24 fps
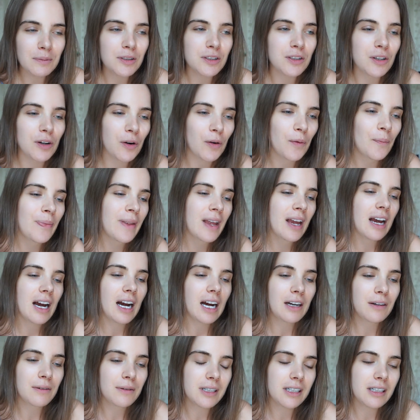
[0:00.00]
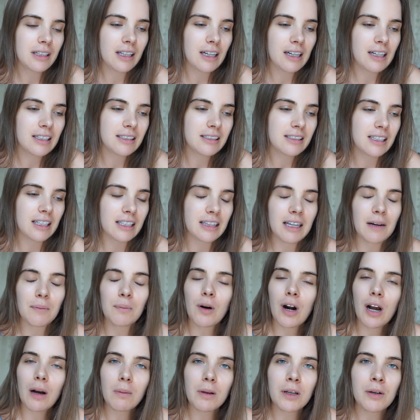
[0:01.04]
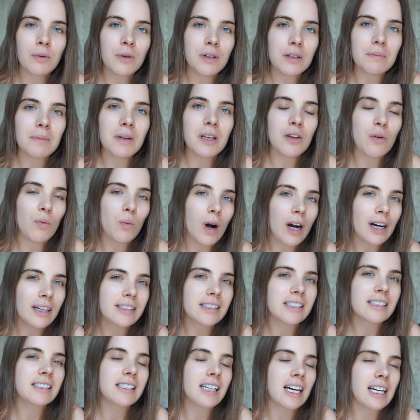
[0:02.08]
So I realized that that probably wouldn't be the wisest